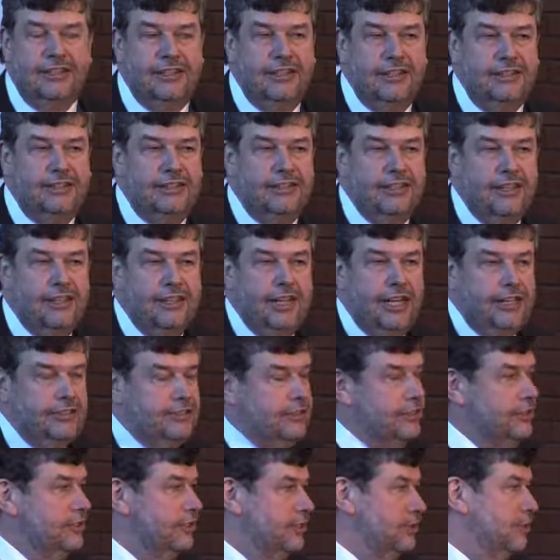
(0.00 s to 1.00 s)
In
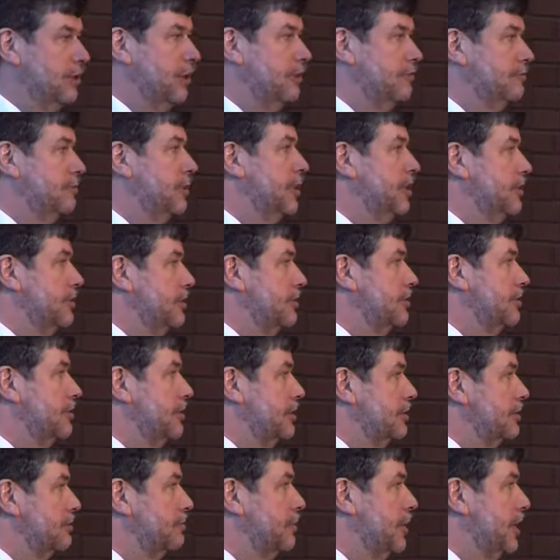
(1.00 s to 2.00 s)
less than 12 months,
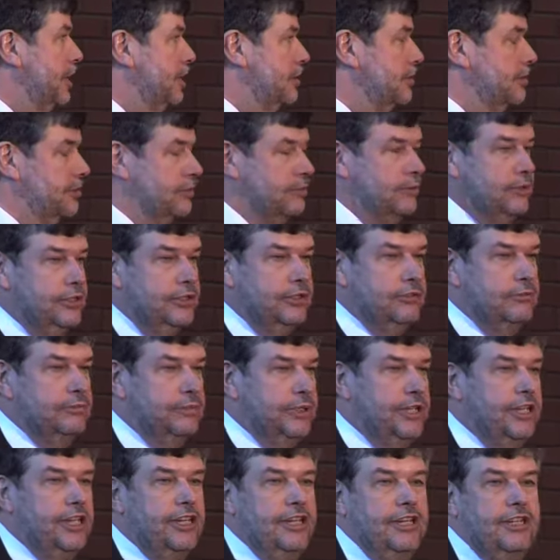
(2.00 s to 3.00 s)
this space will
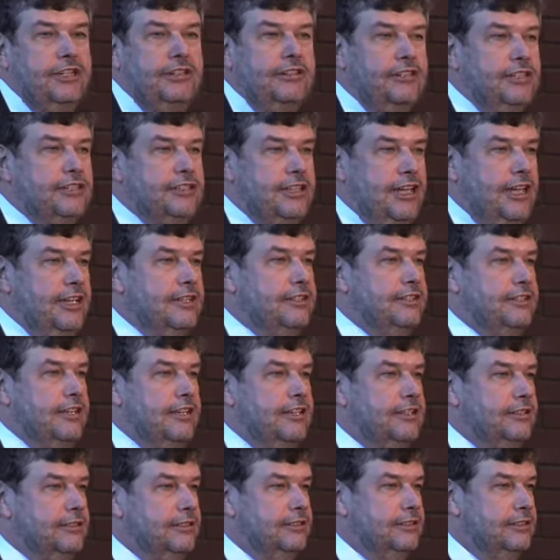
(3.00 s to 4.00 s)
be the
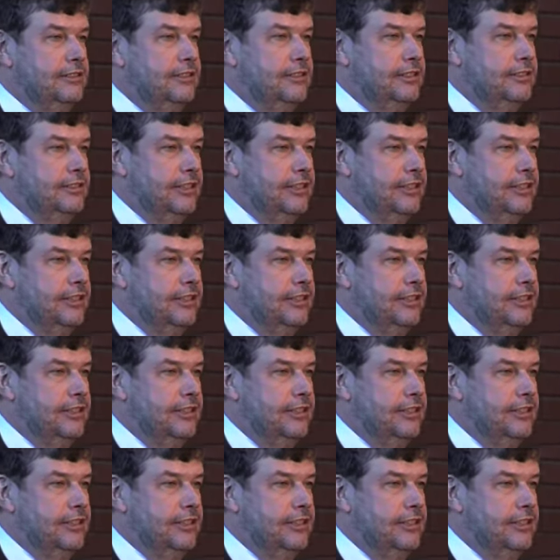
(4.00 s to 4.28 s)
10-ton